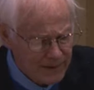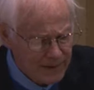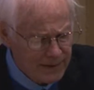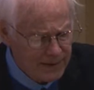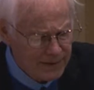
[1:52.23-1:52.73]

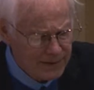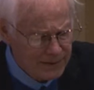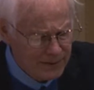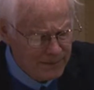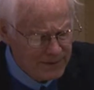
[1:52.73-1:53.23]
uh,
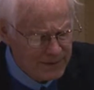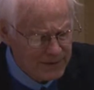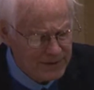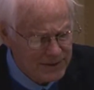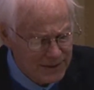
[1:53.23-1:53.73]
determines to
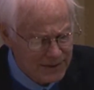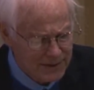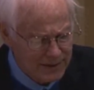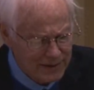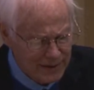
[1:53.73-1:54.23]
seek
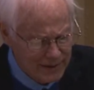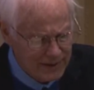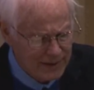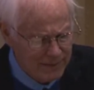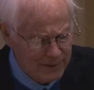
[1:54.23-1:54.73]
the
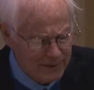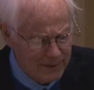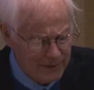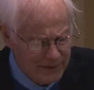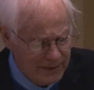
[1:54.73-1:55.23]
common
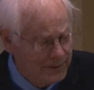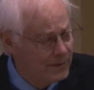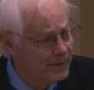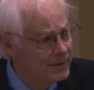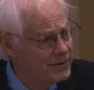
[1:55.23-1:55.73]
ground, in other
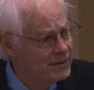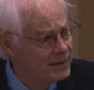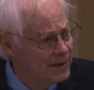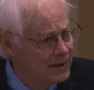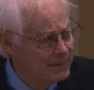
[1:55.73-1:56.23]
words, to
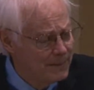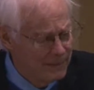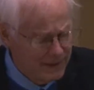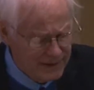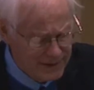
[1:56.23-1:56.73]

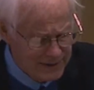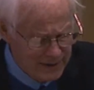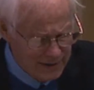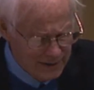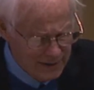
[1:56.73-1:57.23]
compromise,
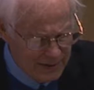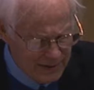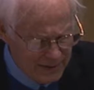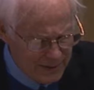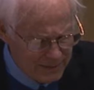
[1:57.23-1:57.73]

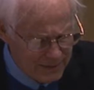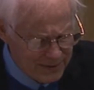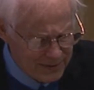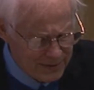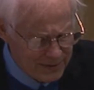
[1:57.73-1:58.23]
that
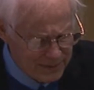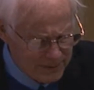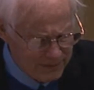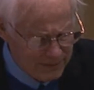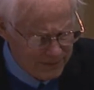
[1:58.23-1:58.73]
particular
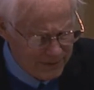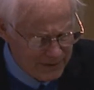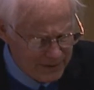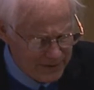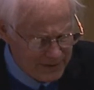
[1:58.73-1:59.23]
public
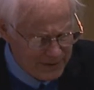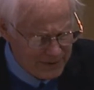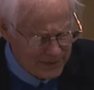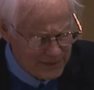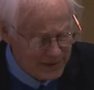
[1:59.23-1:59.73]
figure is
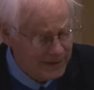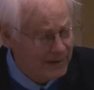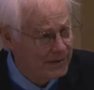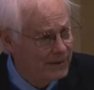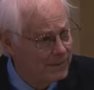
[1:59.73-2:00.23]
increasingly
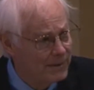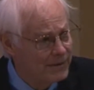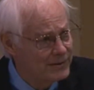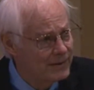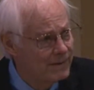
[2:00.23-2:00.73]
under
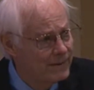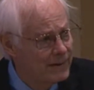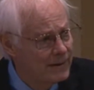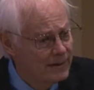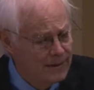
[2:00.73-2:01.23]
pressure
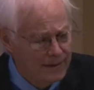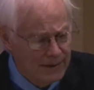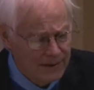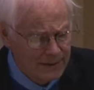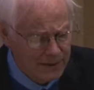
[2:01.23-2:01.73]

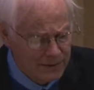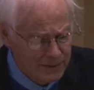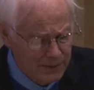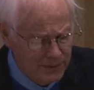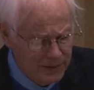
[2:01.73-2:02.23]
uh,
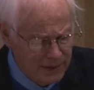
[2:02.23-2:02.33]
to